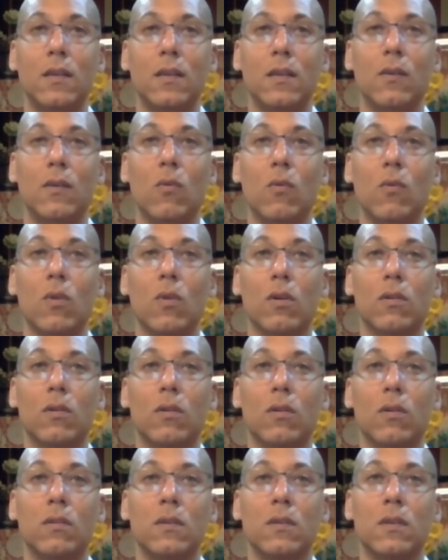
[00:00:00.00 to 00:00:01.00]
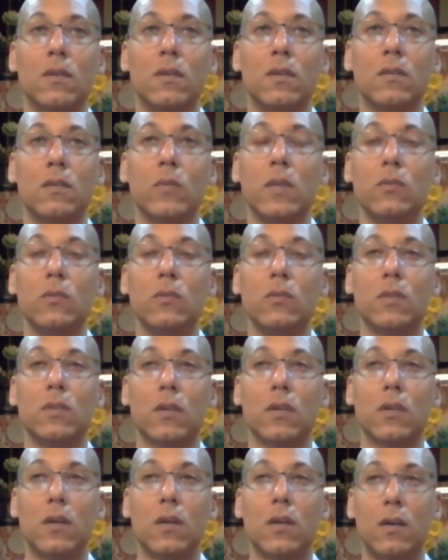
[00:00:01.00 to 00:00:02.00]
or we lose our
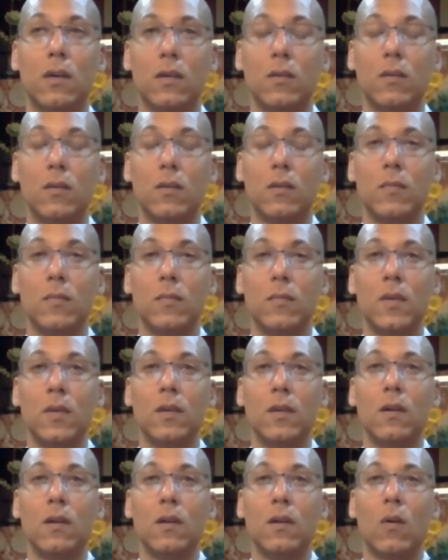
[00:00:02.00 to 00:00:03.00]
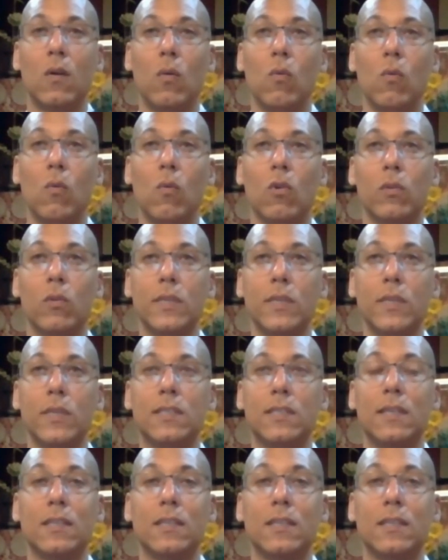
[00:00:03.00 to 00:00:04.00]
calm, or we
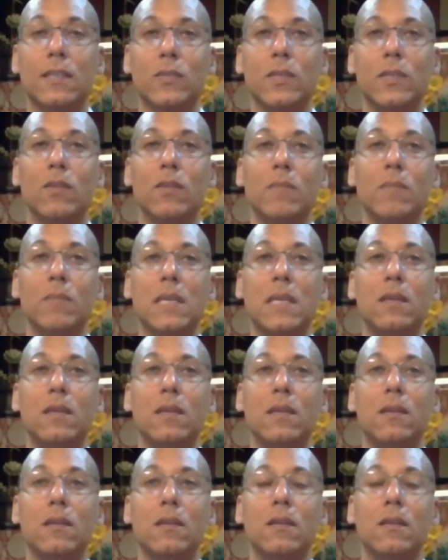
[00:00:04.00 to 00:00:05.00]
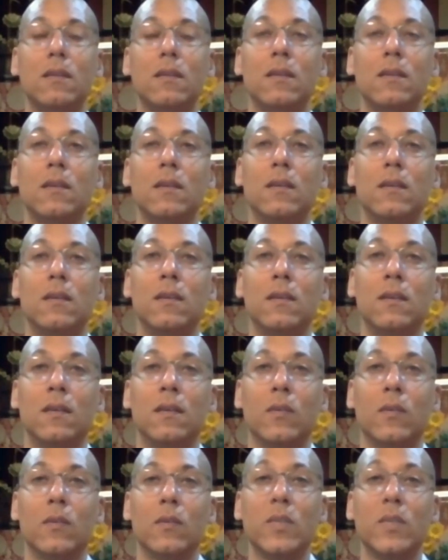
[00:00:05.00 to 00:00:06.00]
say things we don't mean,
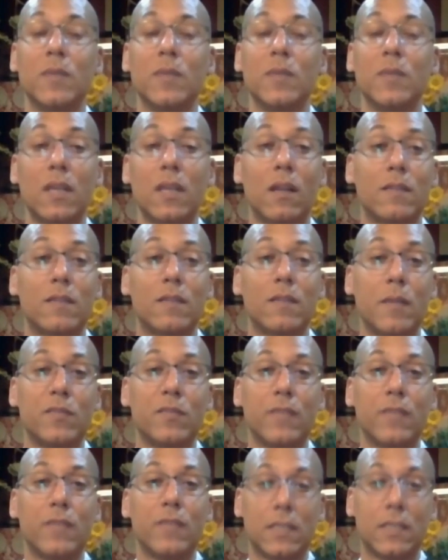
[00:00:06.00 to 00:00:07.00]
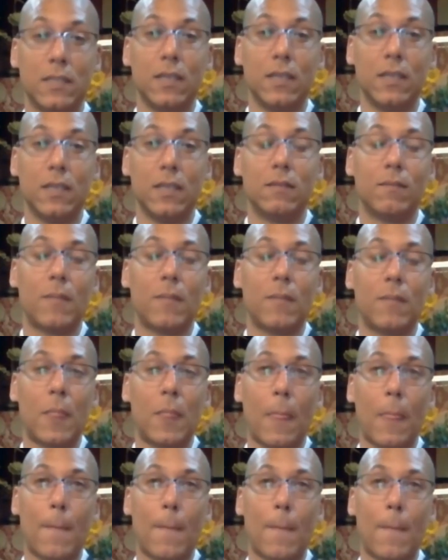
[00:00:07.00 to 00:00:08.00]
we spend a lot of times fixing it.
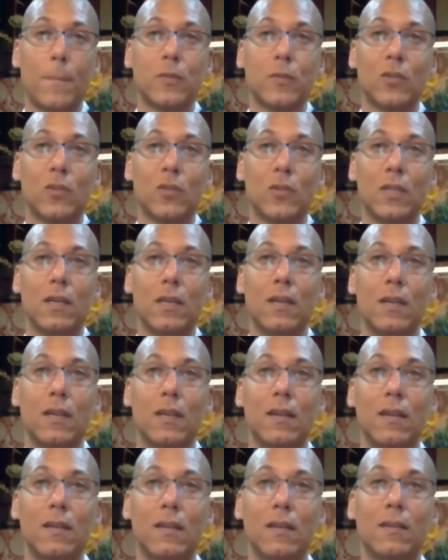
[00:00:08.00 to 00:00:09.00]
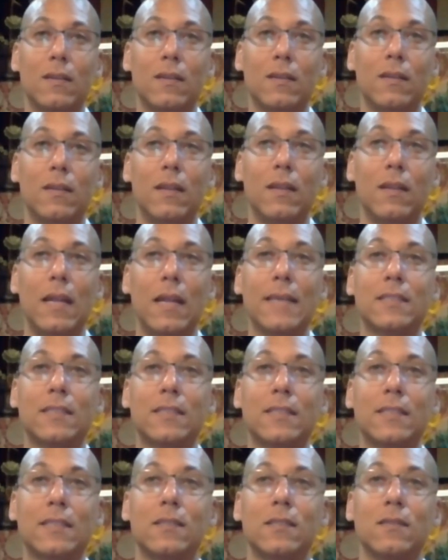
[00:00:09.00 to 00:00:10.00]
So the
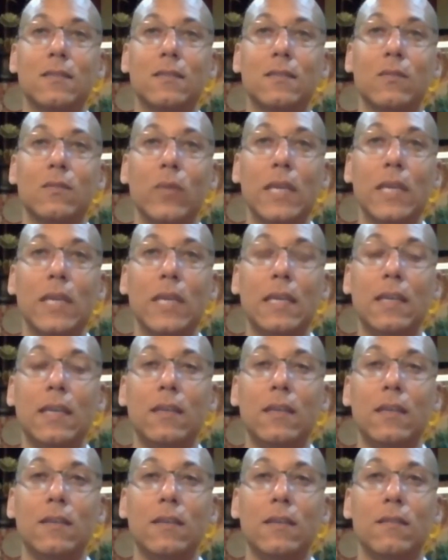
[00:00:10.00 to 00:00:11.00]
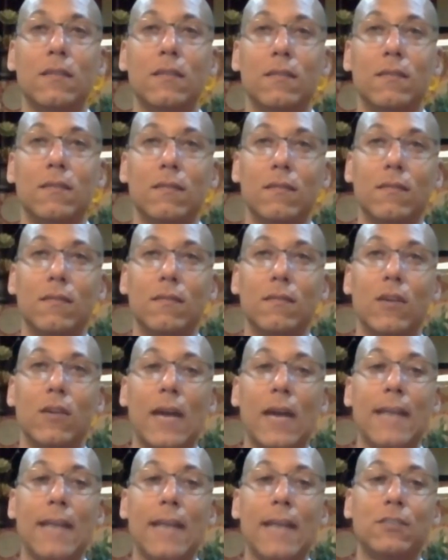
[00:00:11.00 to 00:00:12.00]
less we are
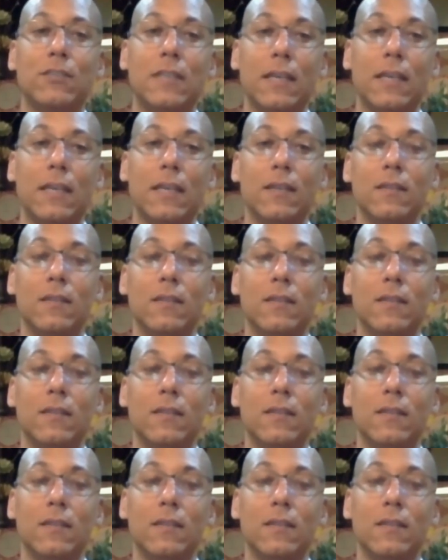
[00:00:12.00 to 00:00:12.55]
agitated,